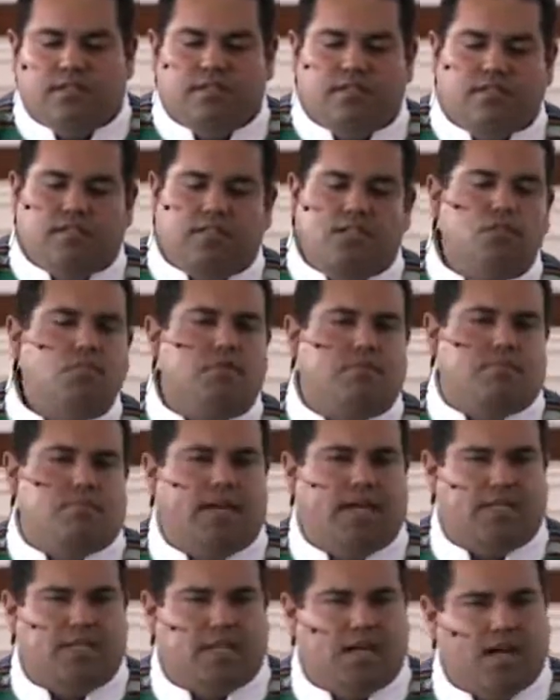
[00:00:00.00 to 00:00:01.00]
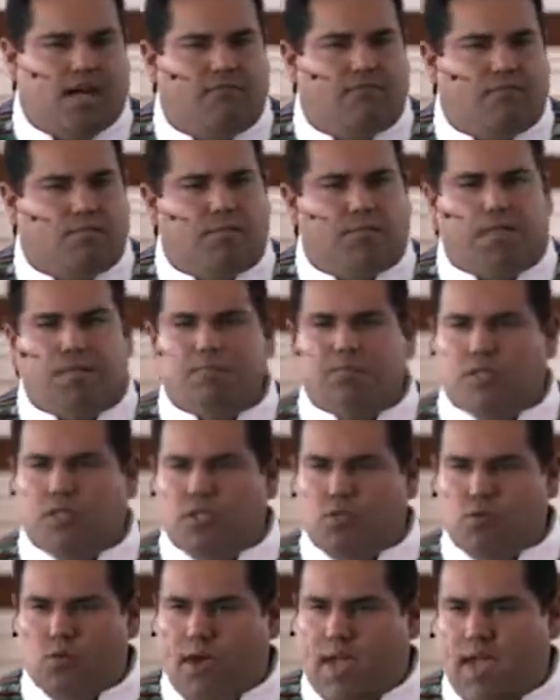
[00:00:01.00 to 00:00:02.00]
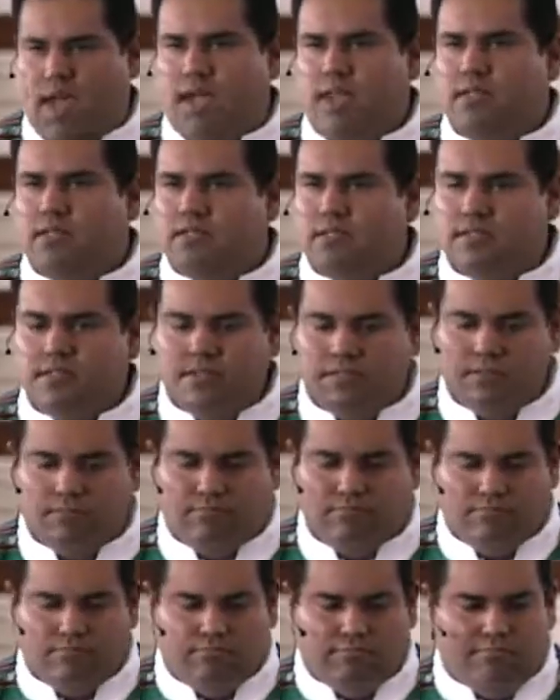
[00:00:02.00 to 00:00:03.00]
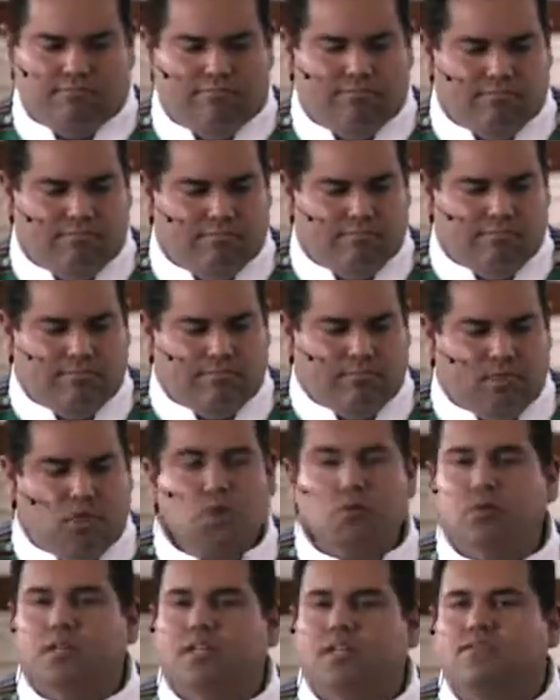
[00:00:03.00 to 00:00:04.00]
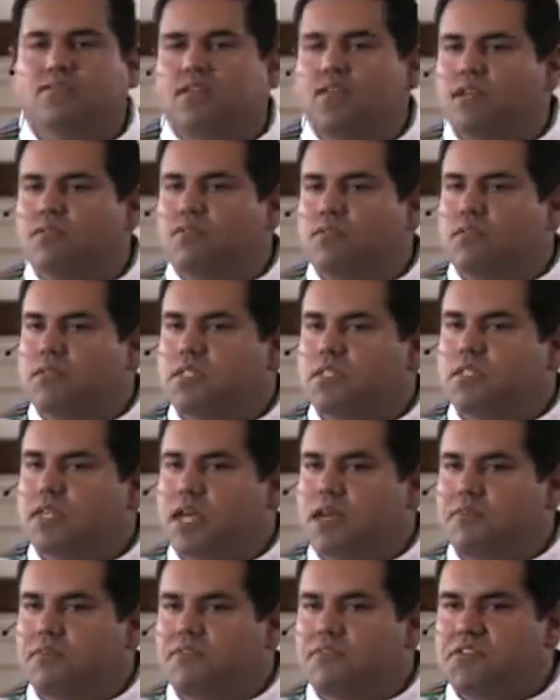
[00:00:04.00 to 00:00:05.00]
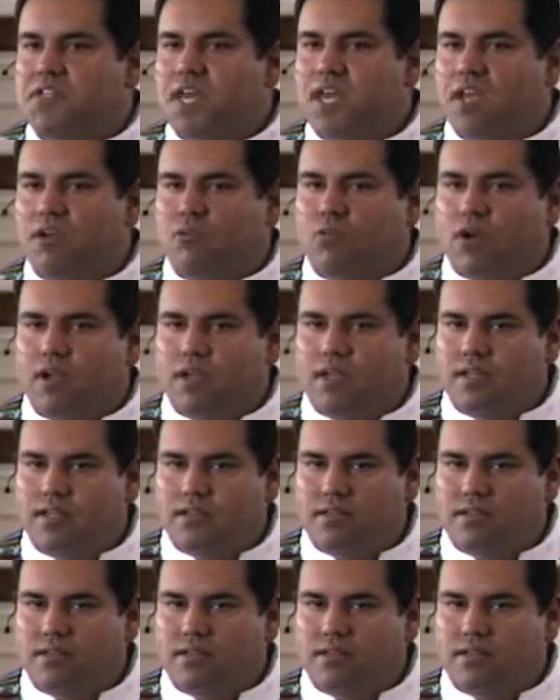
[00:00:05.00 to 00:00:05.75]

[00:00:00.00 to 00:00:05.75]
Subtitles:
You wouldn't make time for people you hate. You wouldn't even give them the time of day, right?